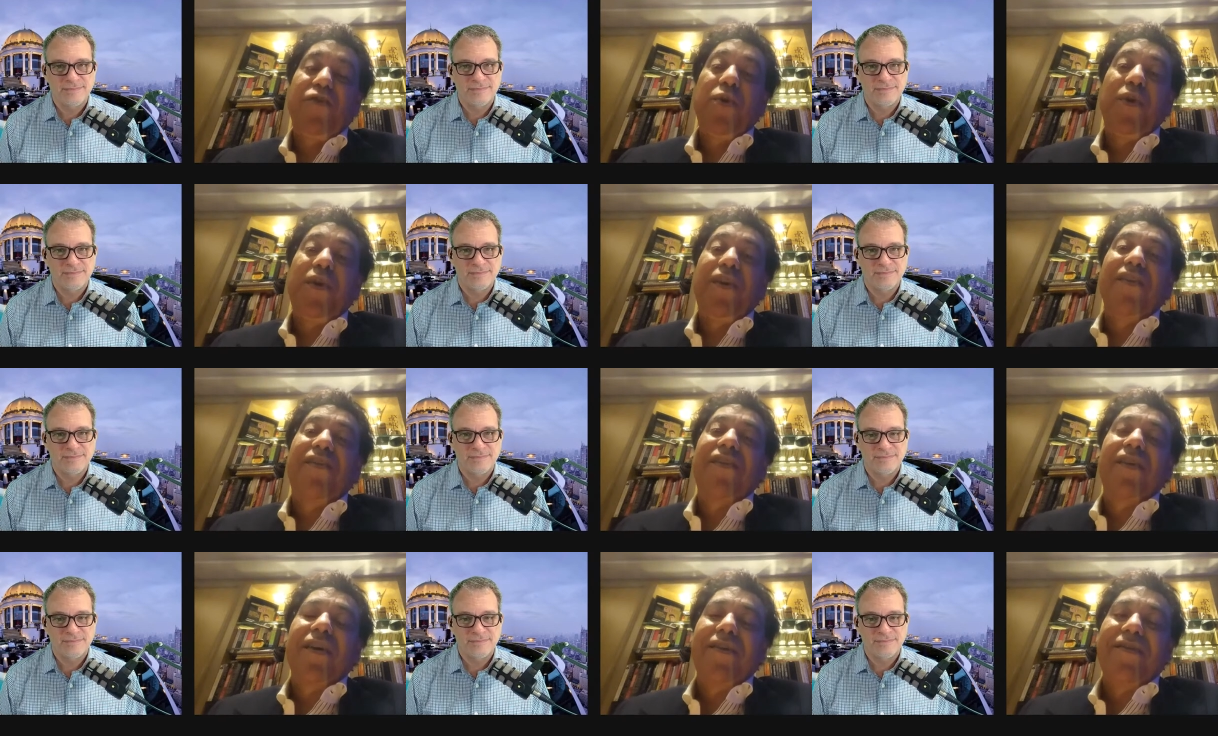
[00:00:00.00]
Speaker 1: you
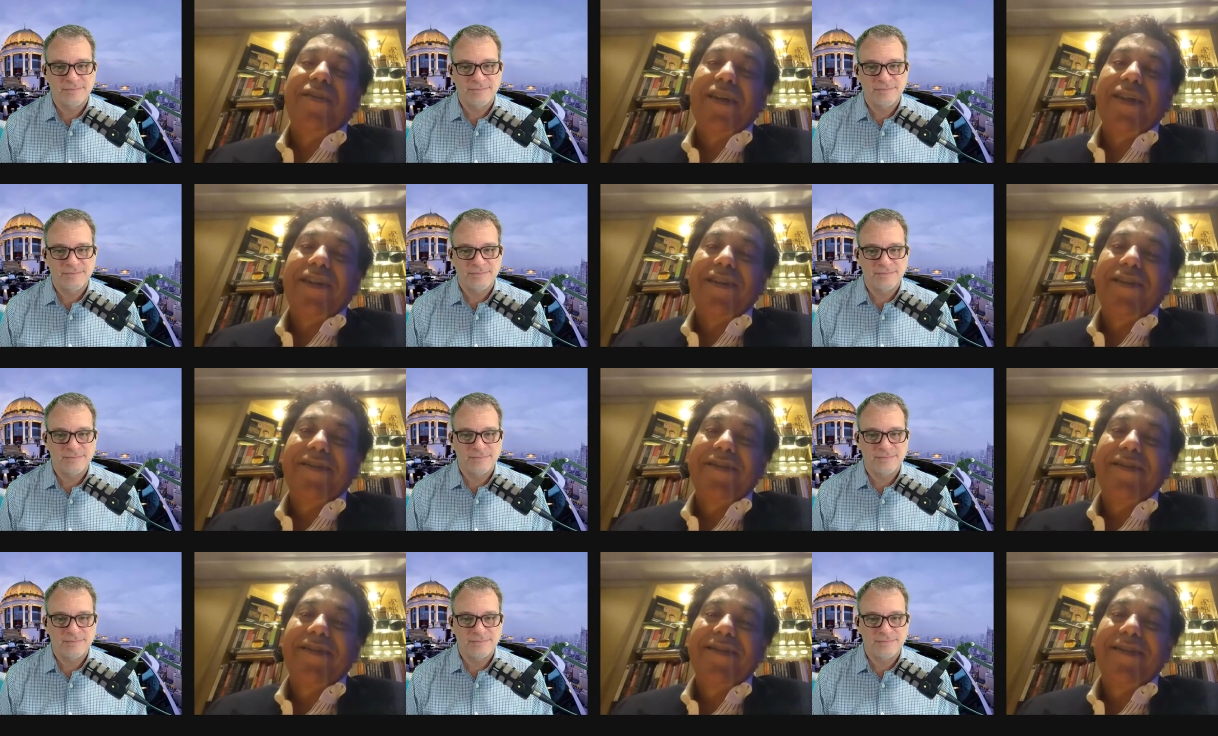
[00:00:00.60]
discover.
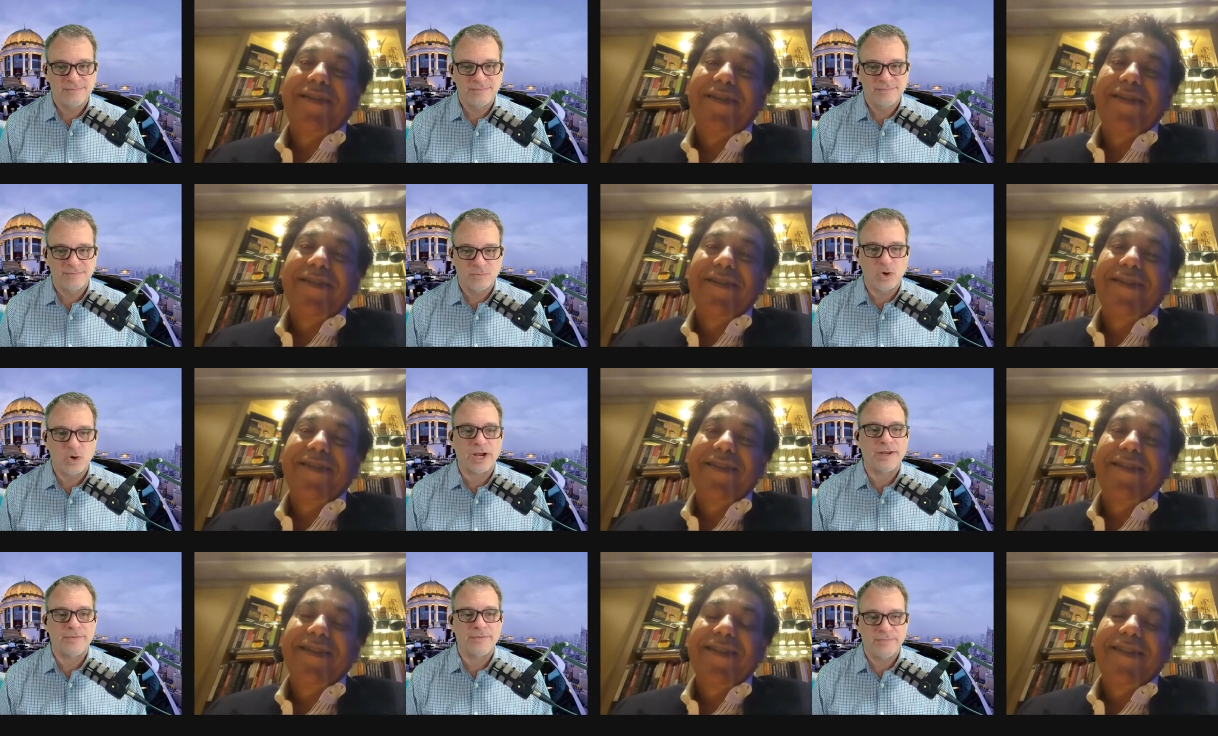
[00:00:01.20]

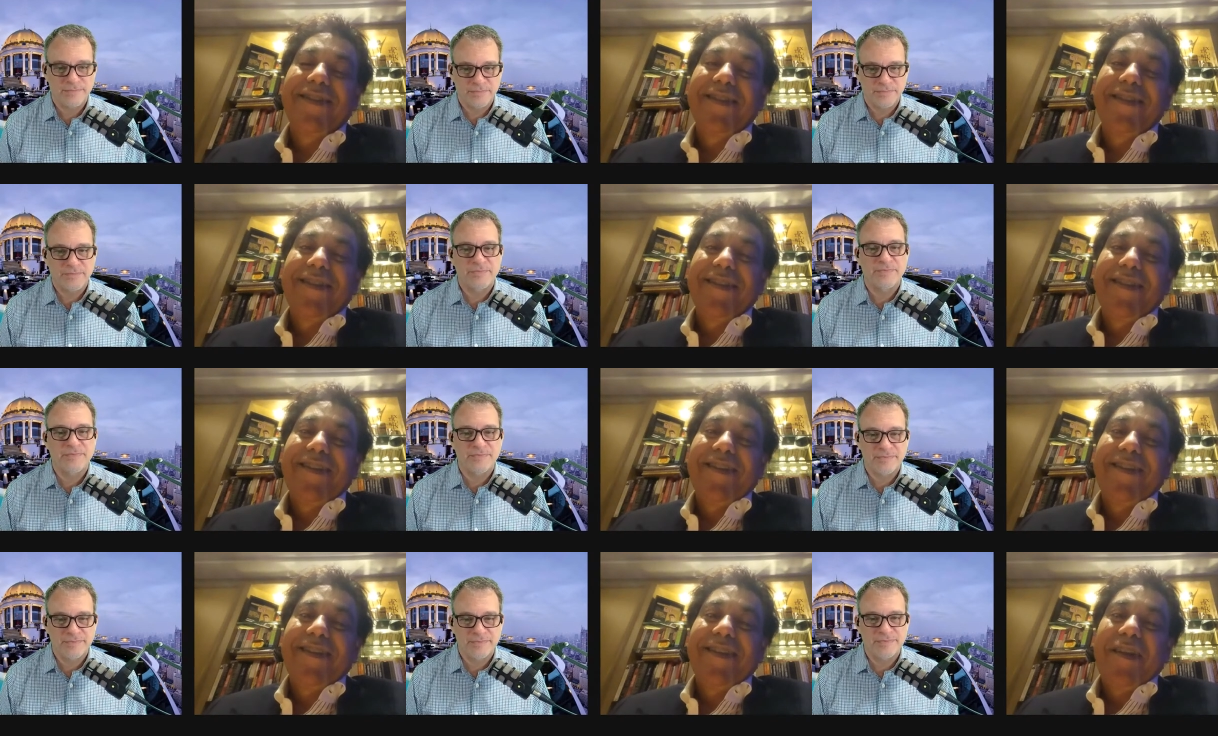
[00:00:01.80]
Right.
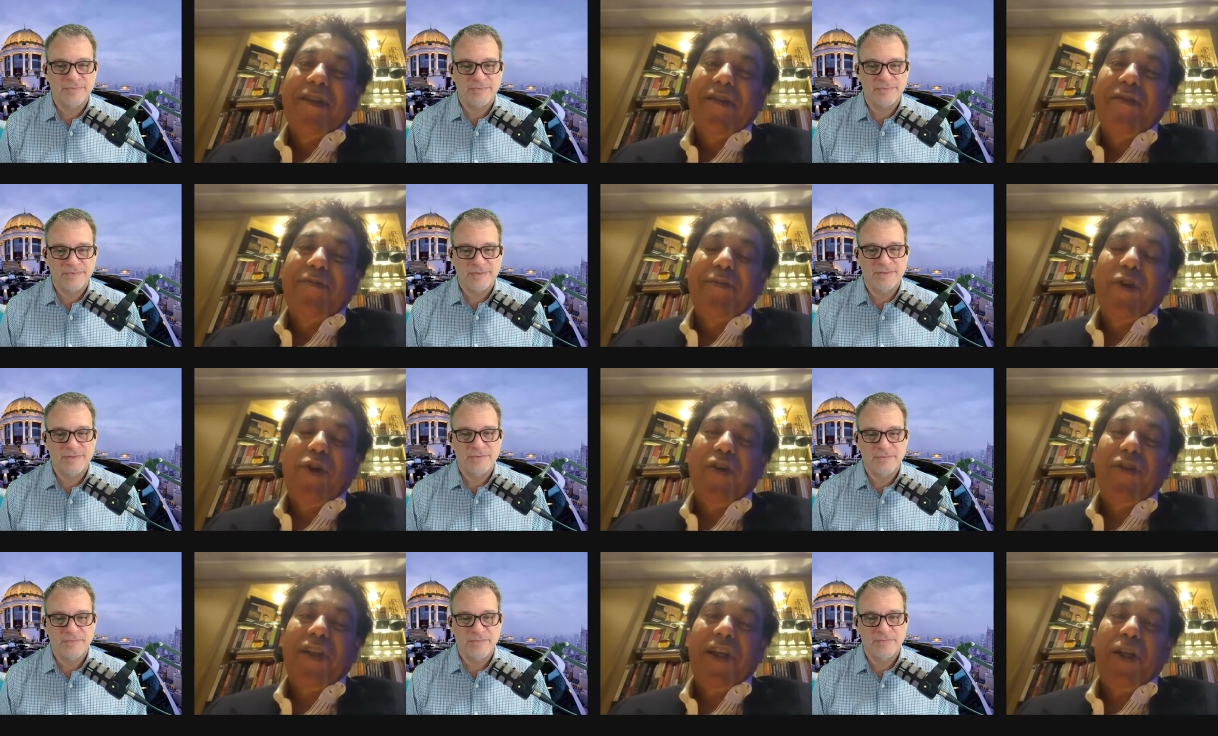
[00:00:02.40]

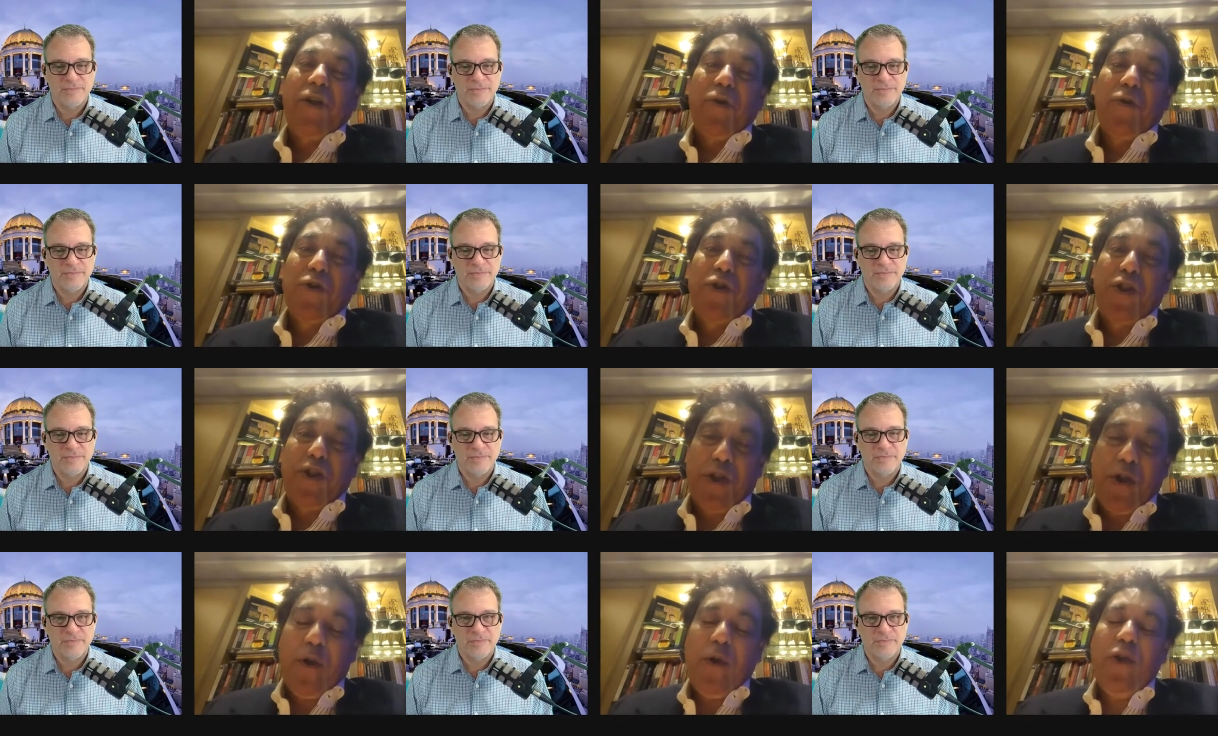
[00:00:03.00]
Because they don't
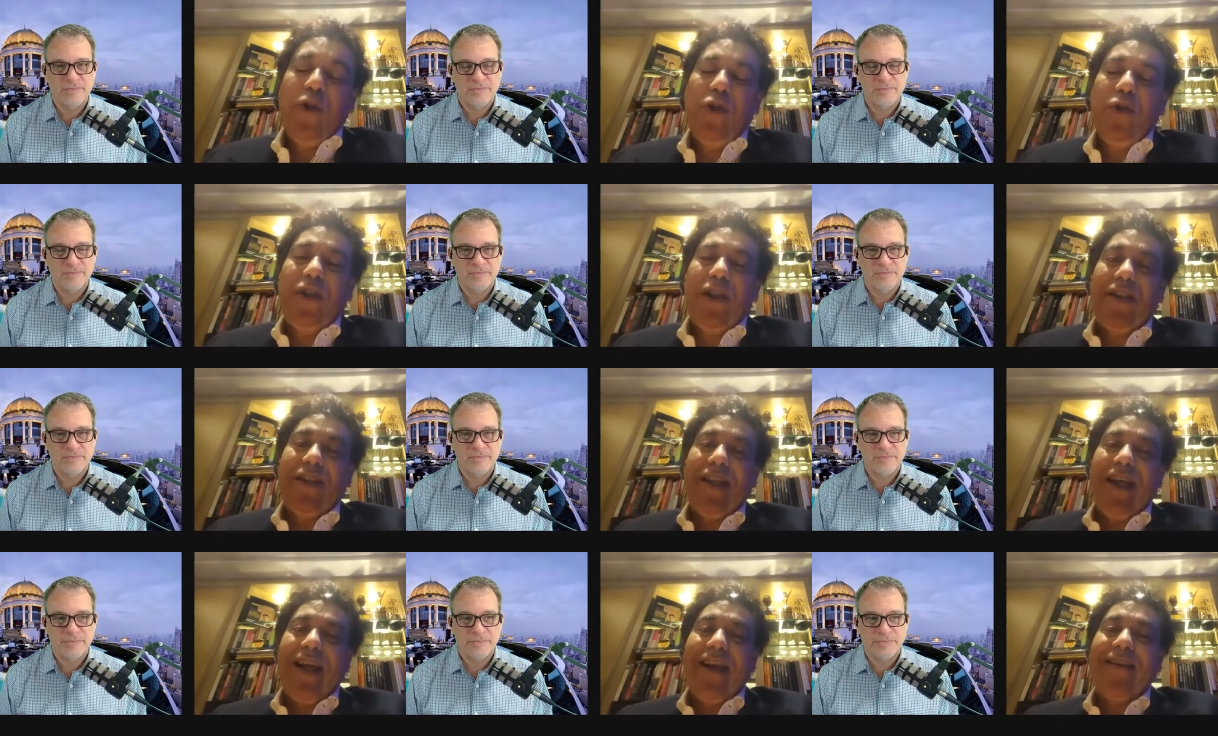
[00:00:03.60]
show you
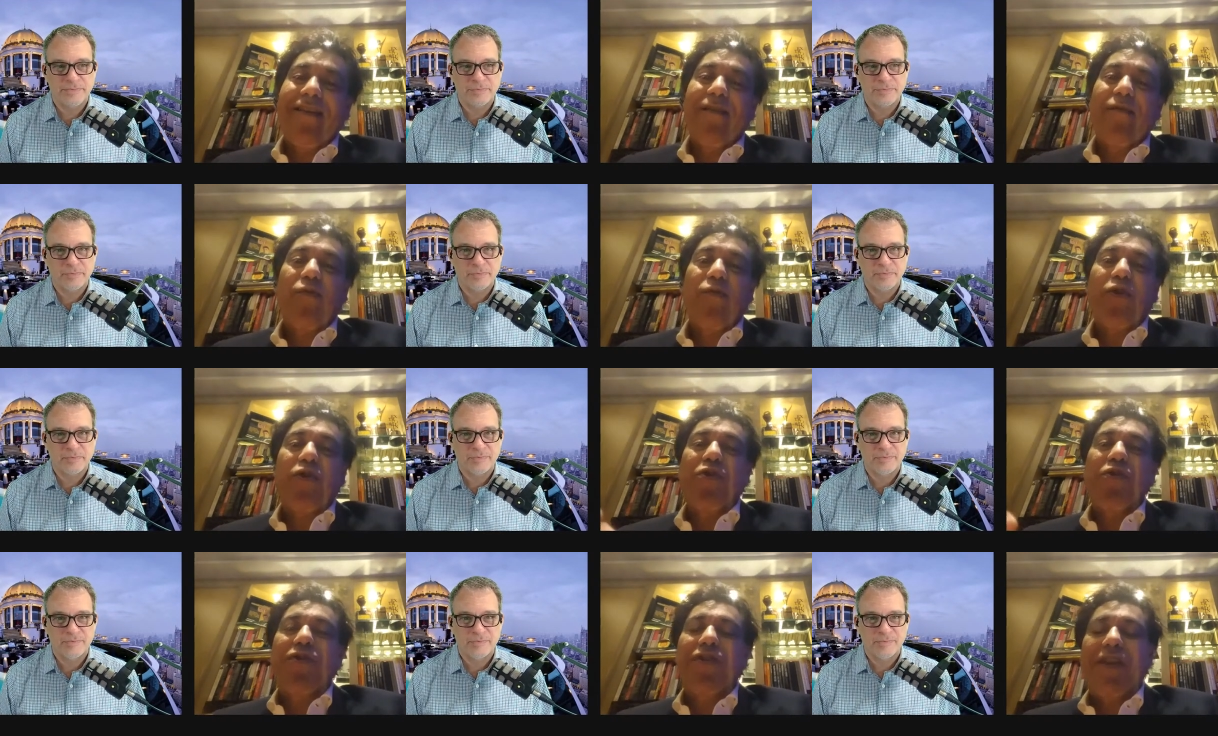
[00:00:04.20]
the things
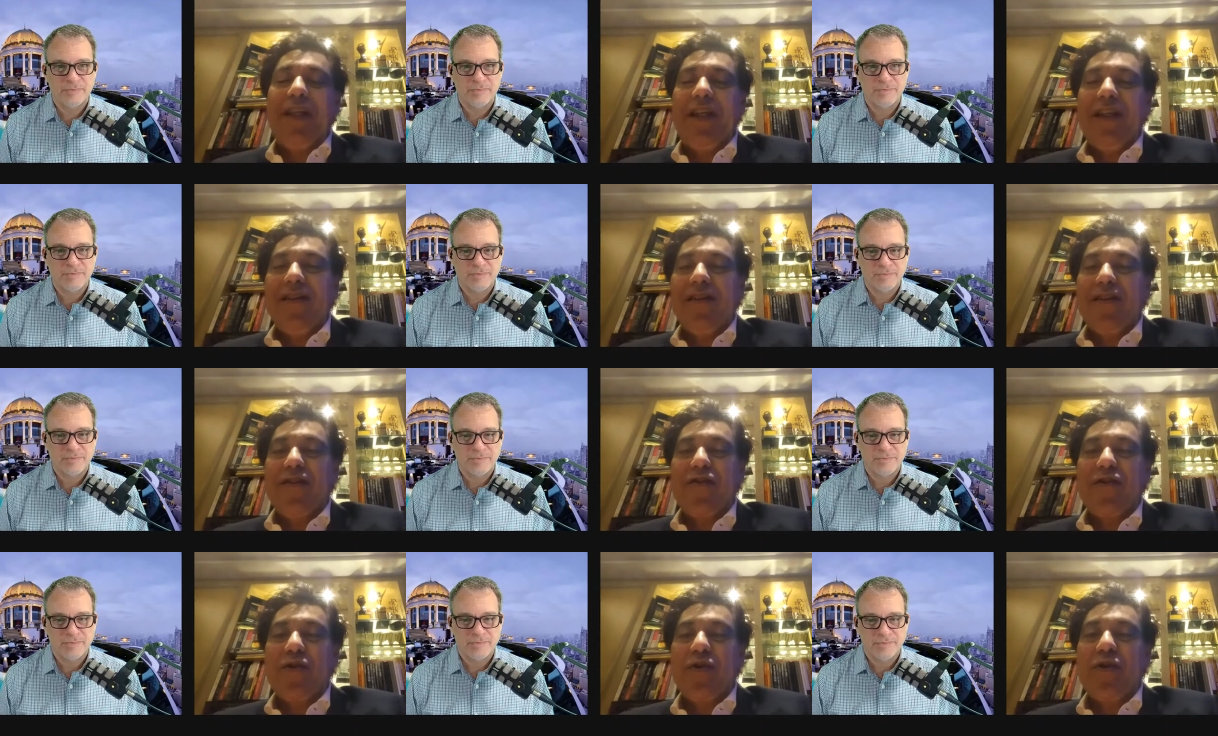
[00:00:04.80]
what you see in
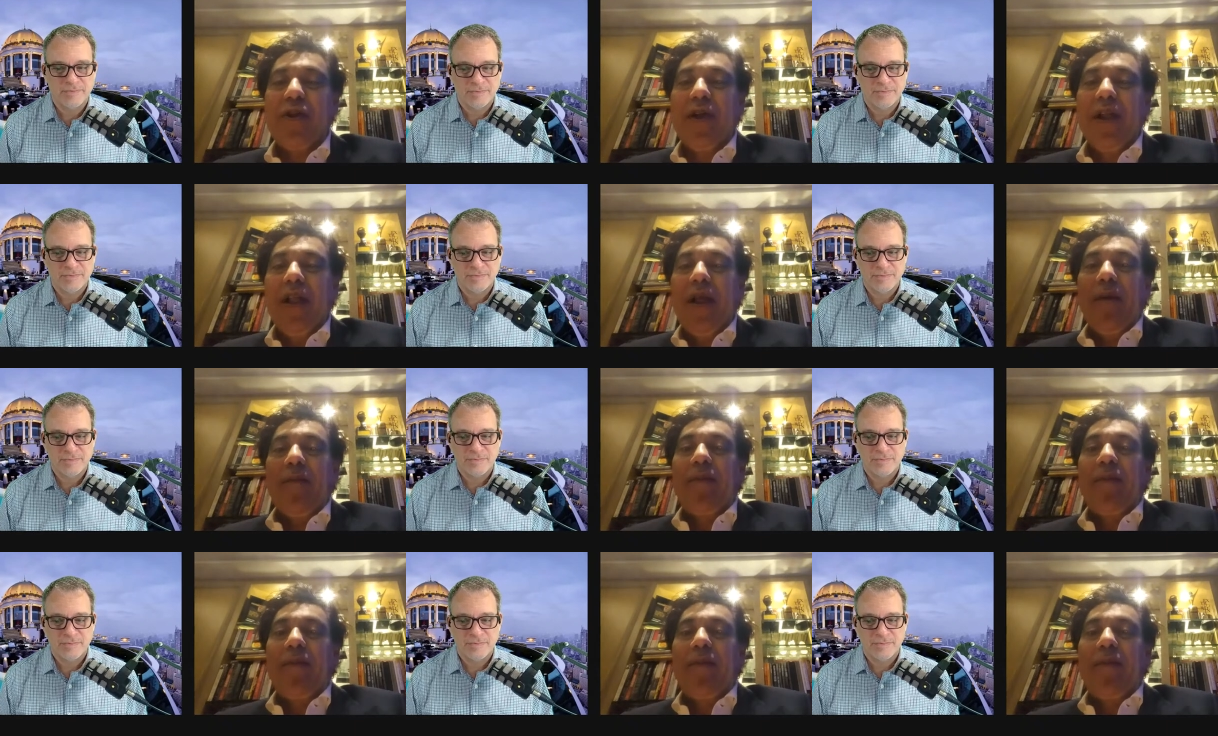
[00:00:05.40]
the zoo